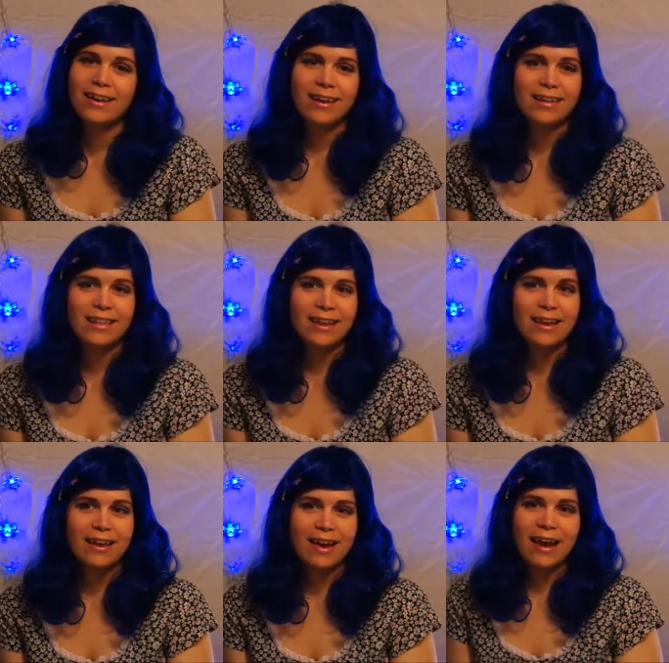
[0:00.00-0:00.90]
And
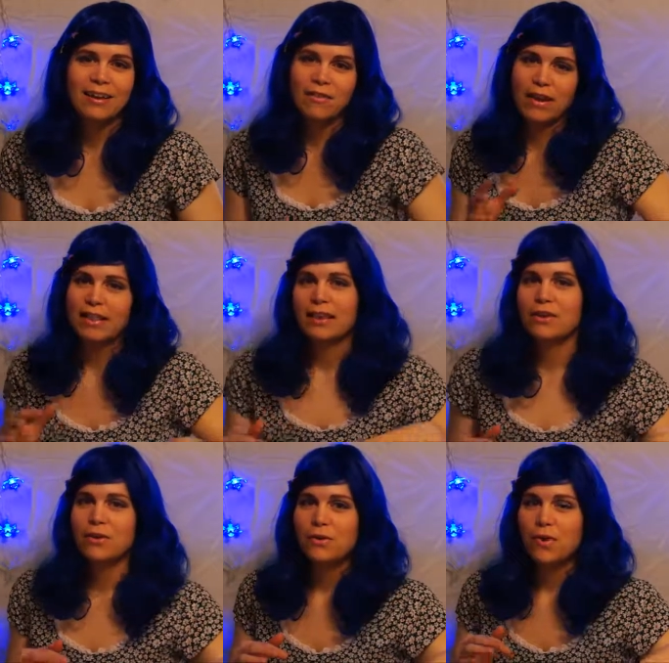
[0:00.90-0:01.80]
then I kind of vaguely
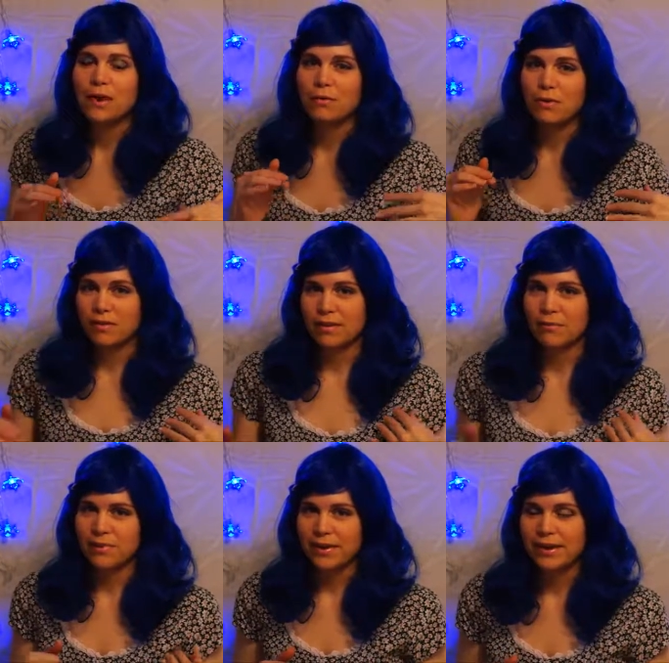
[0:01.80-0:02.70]
knew that it wasn't
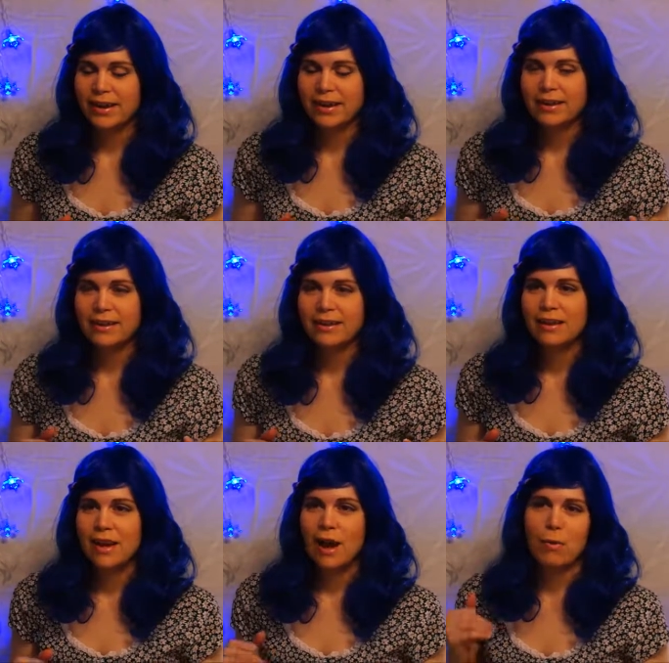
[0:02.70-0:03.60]
American.
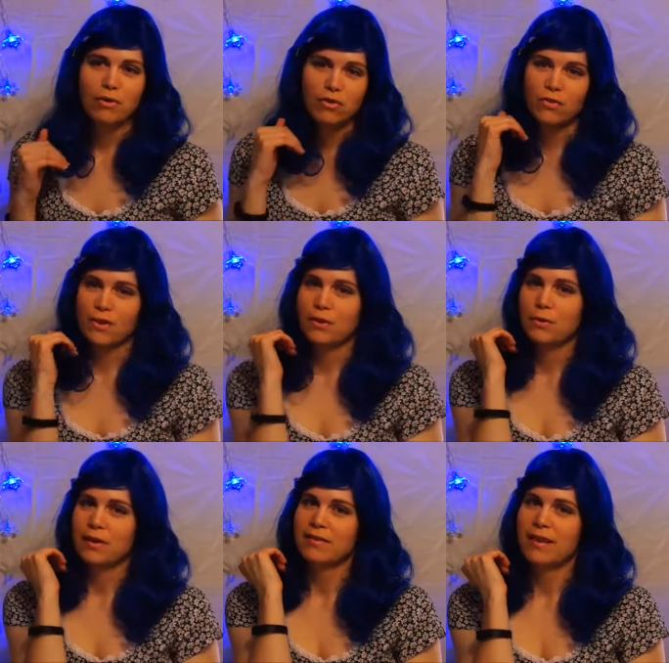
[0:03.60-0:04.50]
I'm not sure if I
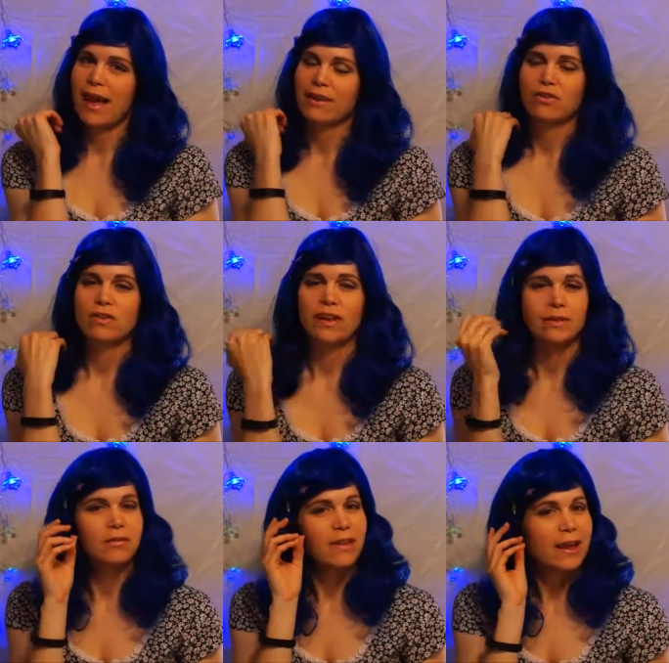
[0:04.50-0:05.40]
knew actually that
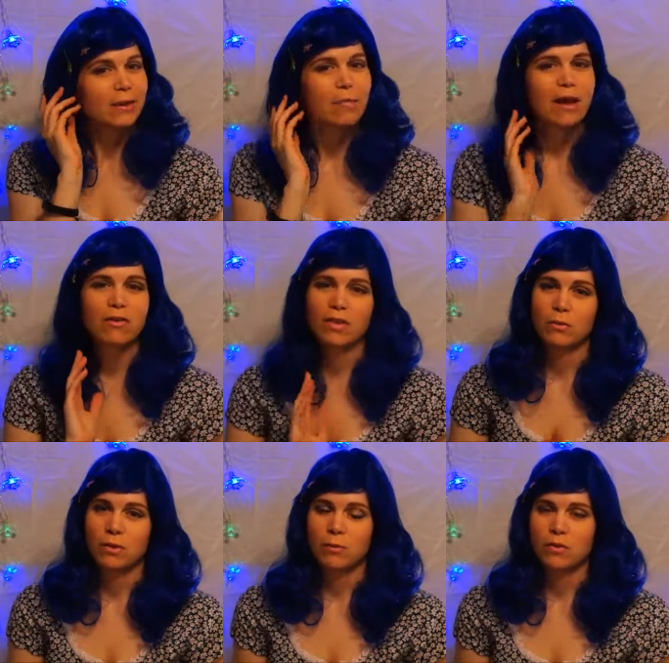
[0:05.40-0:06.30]
it was anime or
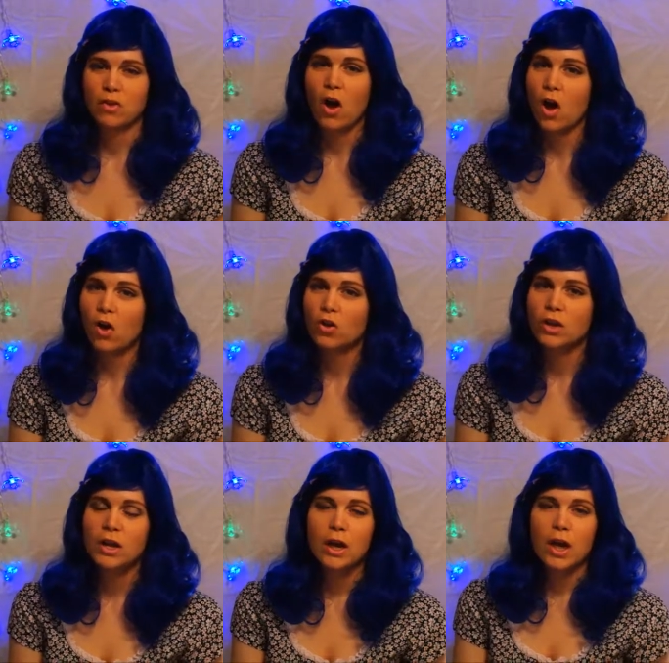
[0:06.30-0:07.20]
that's what it was
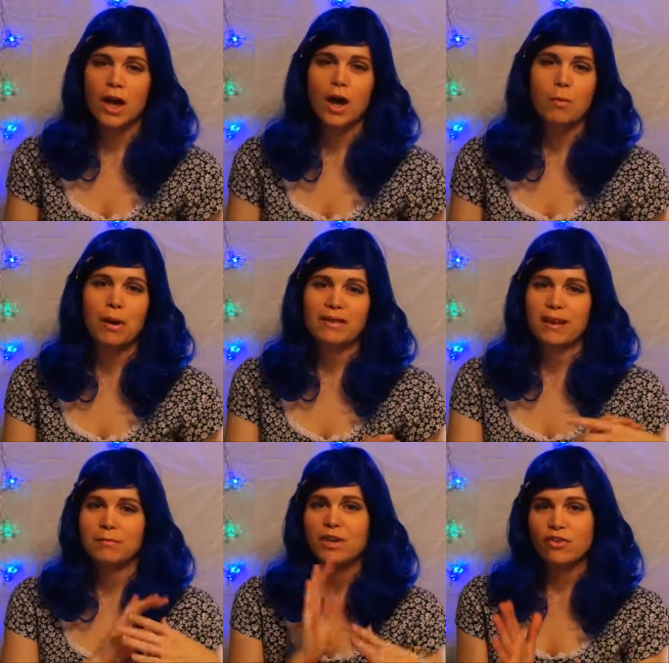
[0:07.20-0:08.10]
called. By the
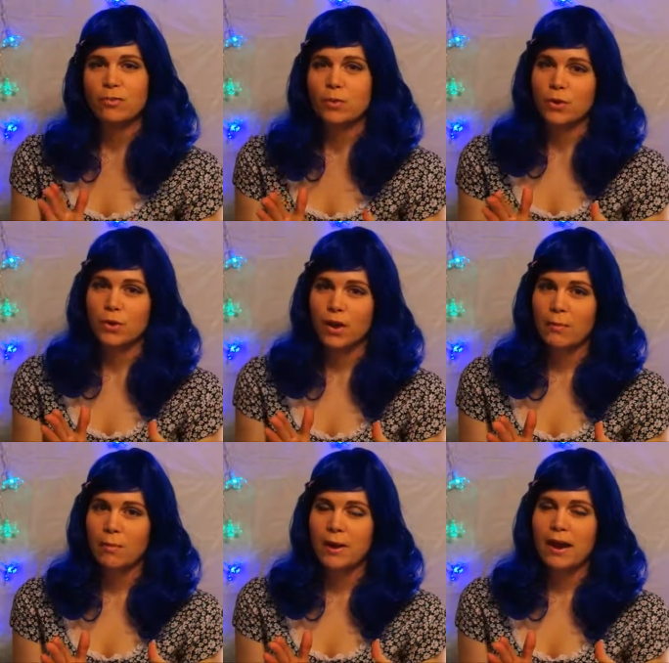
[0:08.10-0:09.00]
time Tenchi Muyo
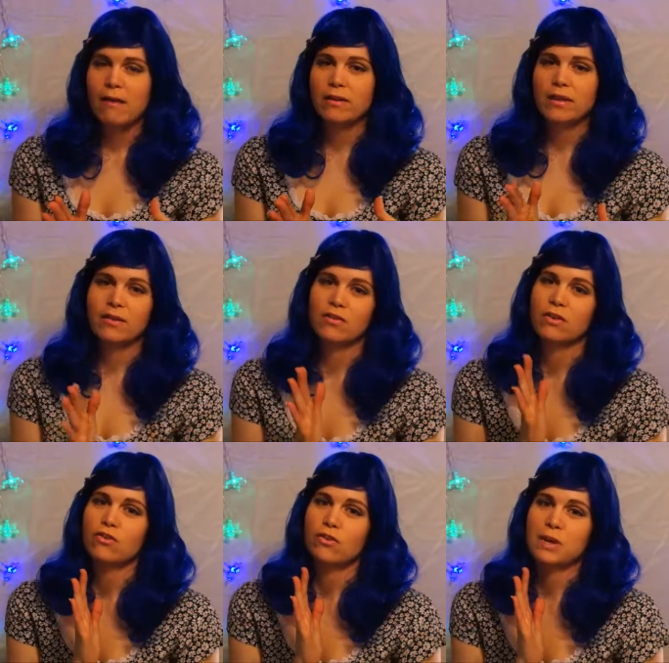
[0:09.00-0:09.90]
came around and they
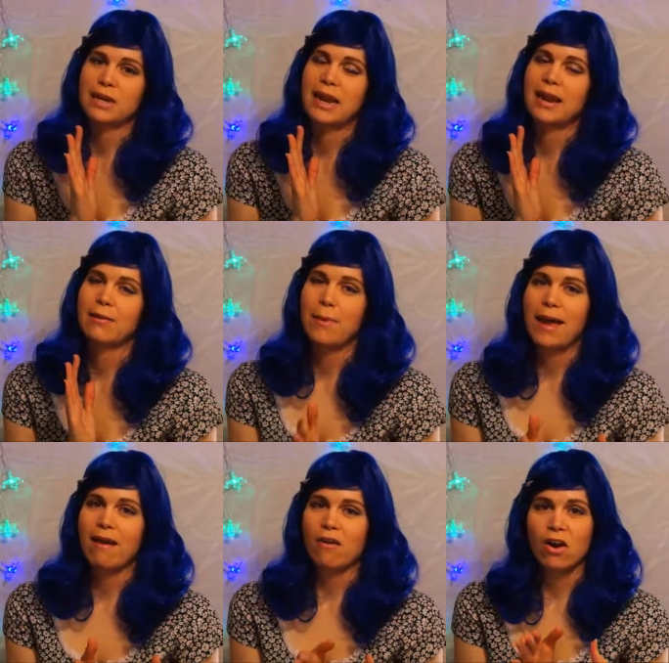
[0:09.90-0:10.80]
started showing
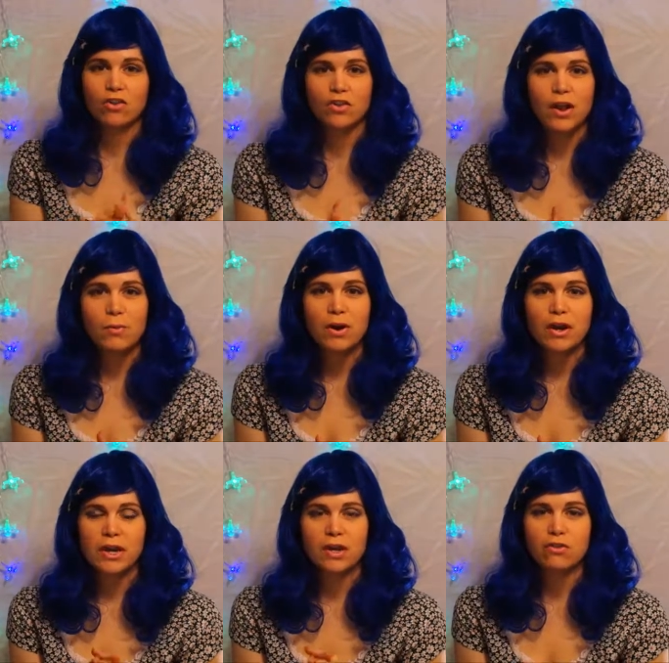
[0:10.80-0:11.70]
anime on Cartoon
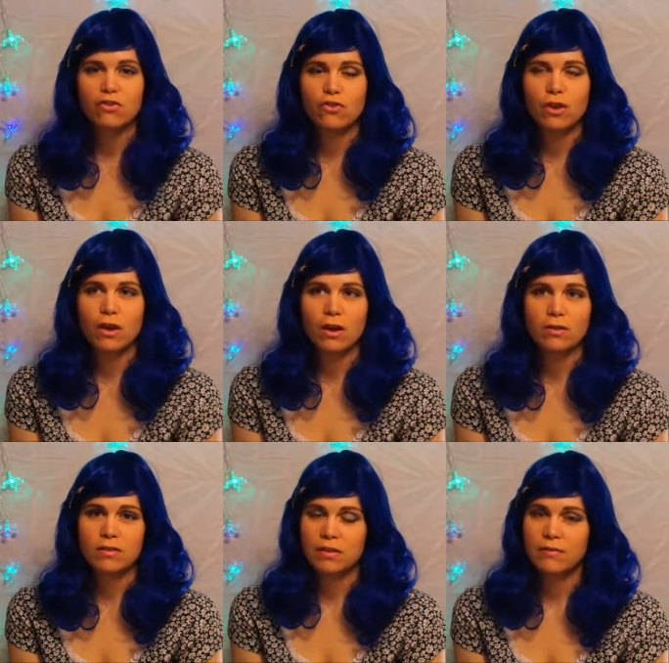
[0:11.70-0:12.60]
Network and other
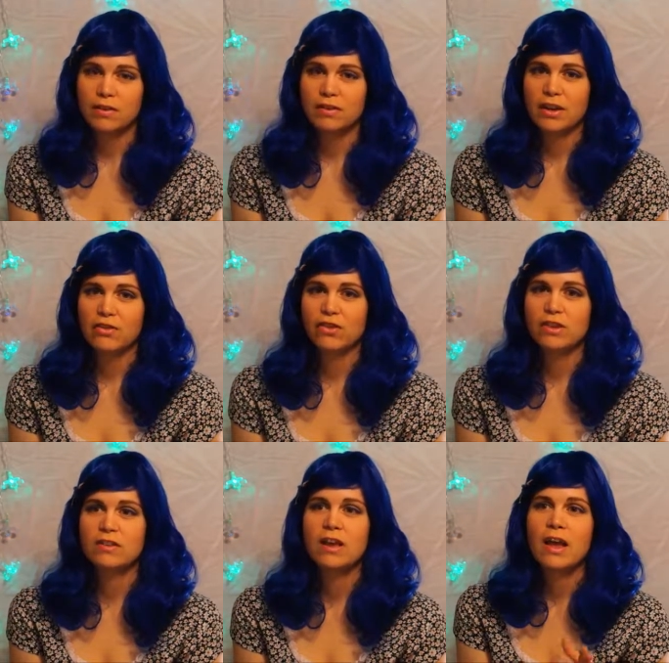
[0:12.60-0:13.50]
TV
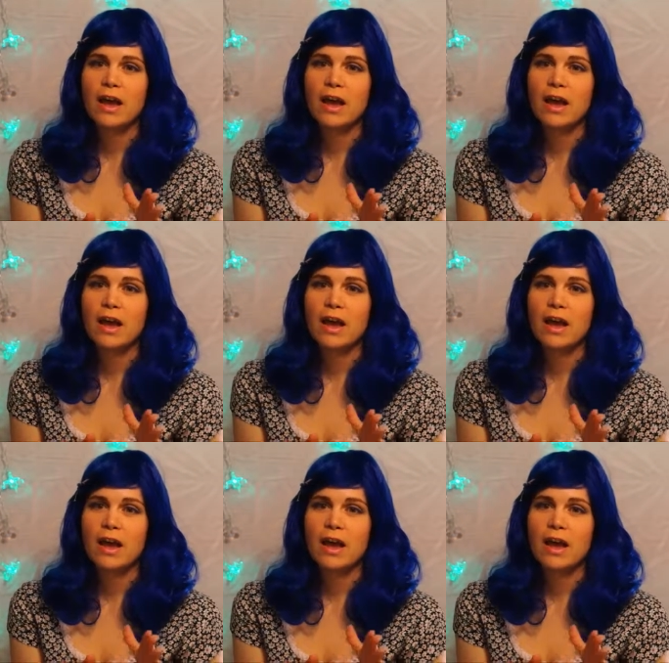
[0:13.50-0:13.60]
stations,